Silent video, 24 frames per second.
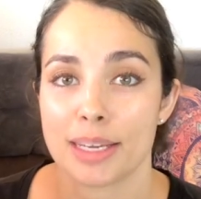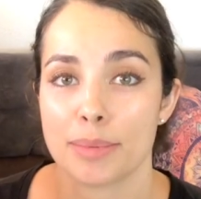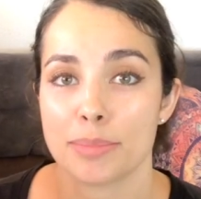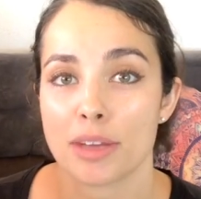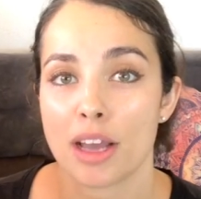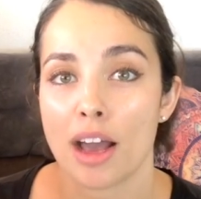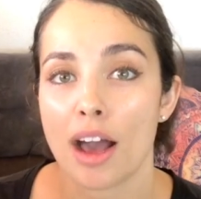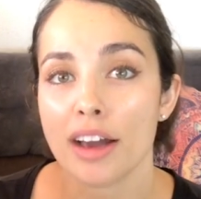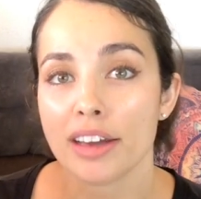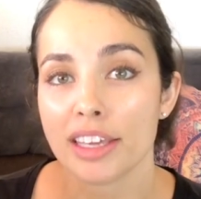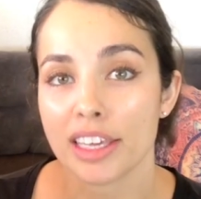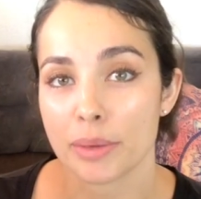I'm
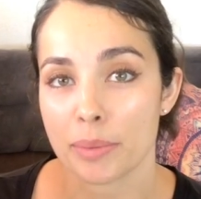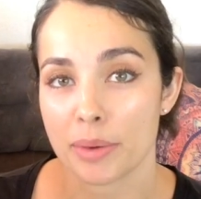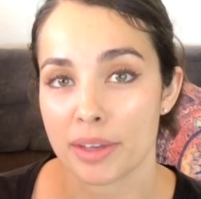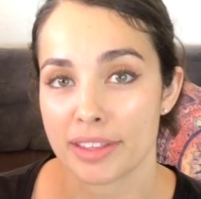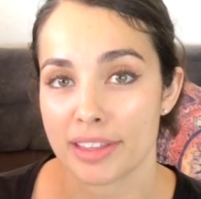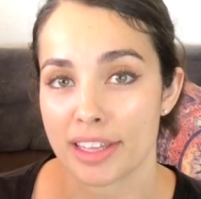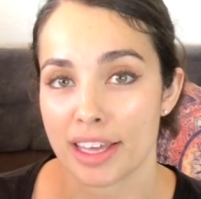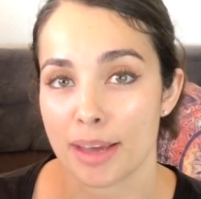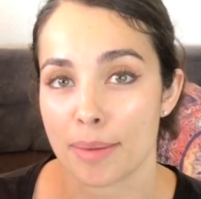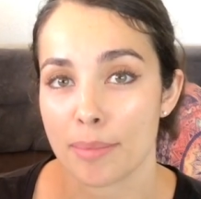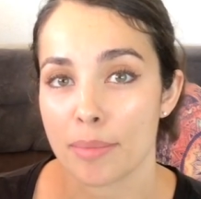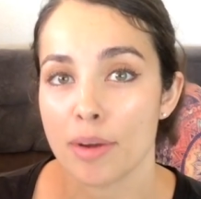talking with
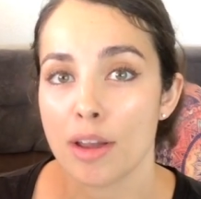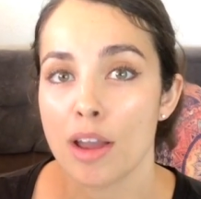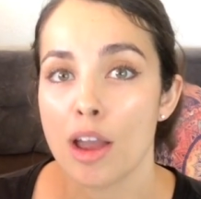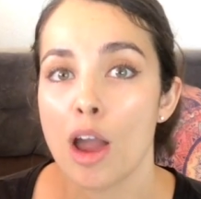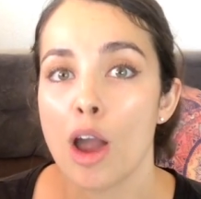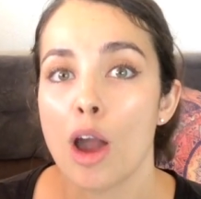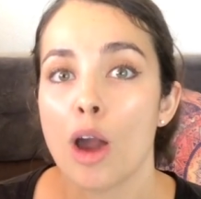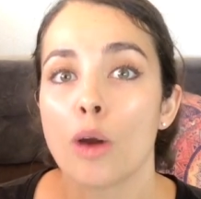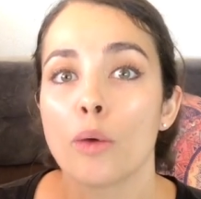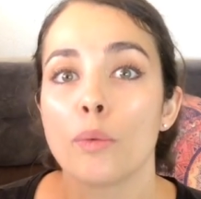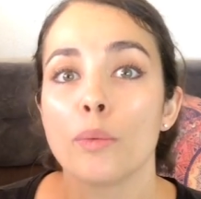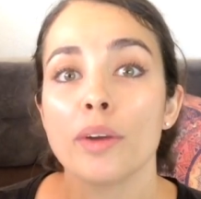them
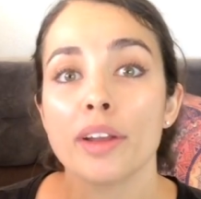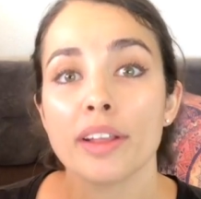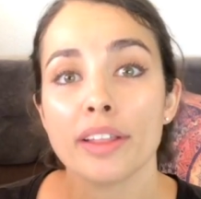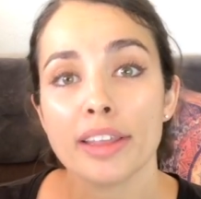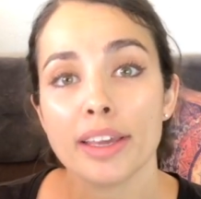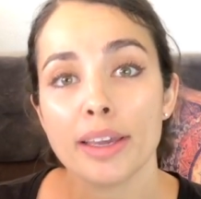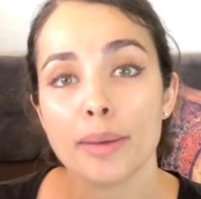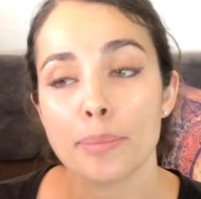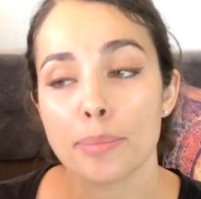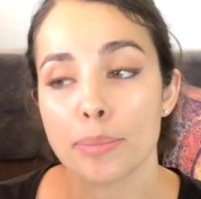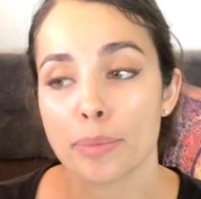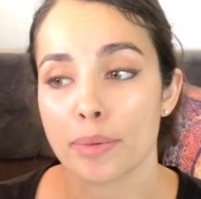
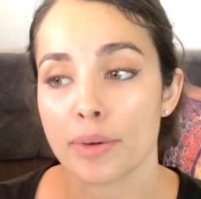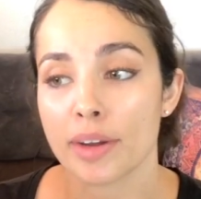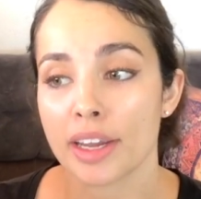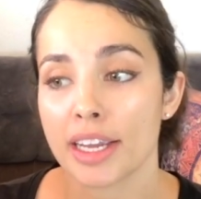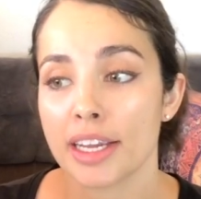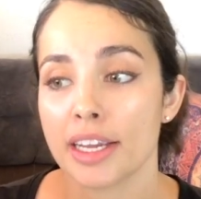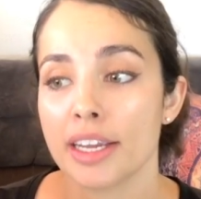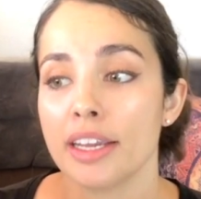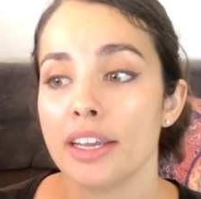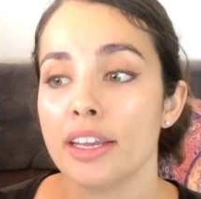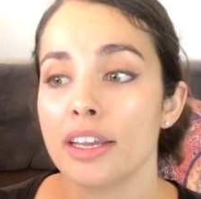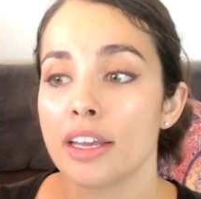really
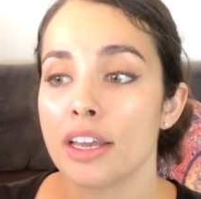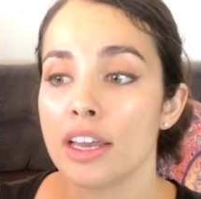bring